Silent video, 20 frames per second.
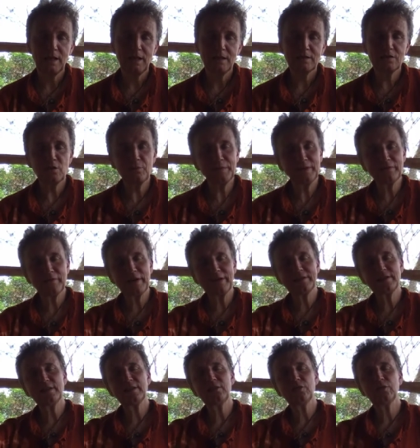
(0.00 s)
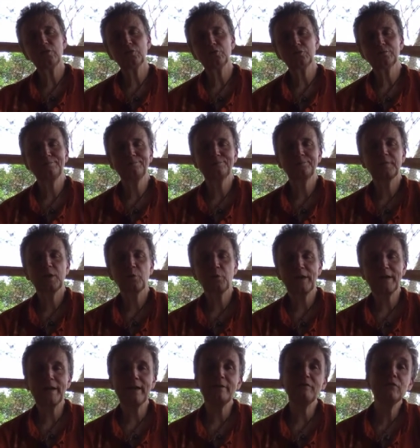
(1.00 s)
So I'm inviting you,
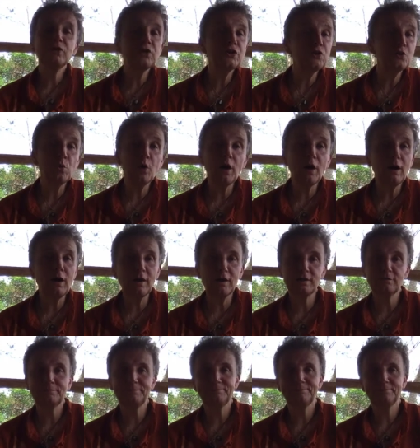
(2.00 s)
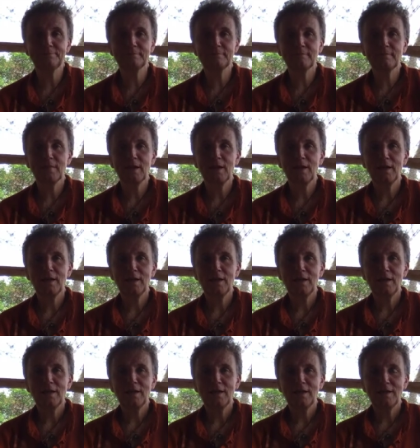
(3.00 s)
wherever you are,
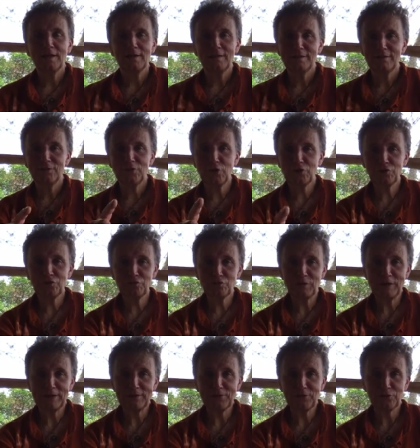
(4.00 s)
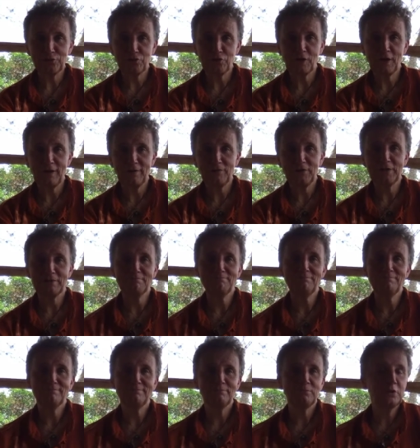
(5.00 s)
not when you're driving,
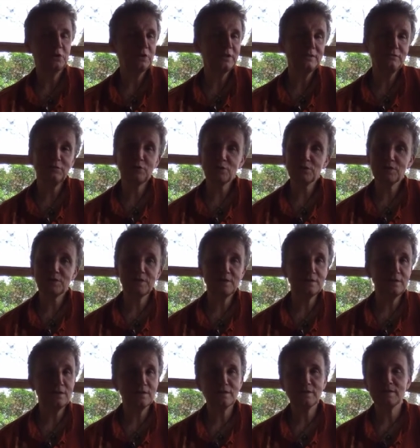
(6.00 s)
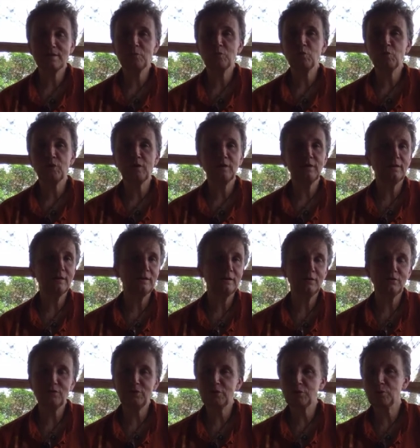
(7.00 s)
but if you're sitting somewhere,
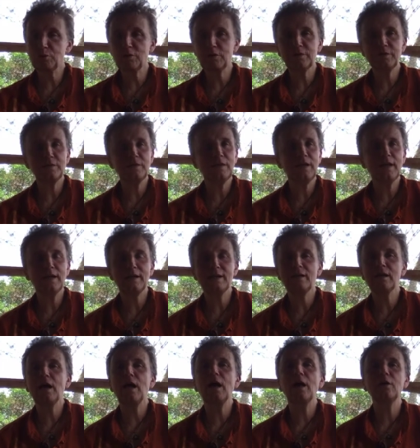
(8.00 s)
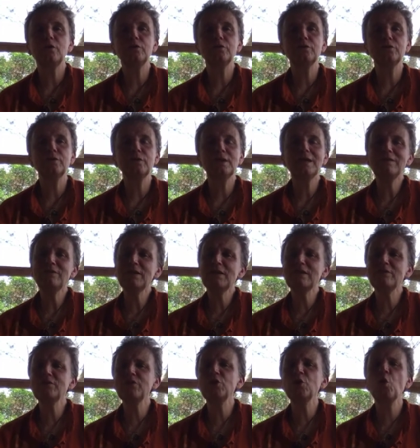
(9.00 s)
if you want to lie down, even
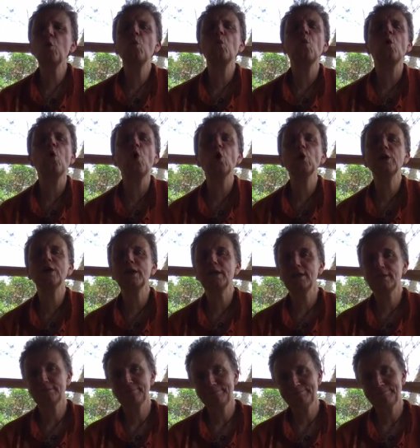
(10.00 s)
if you're walking,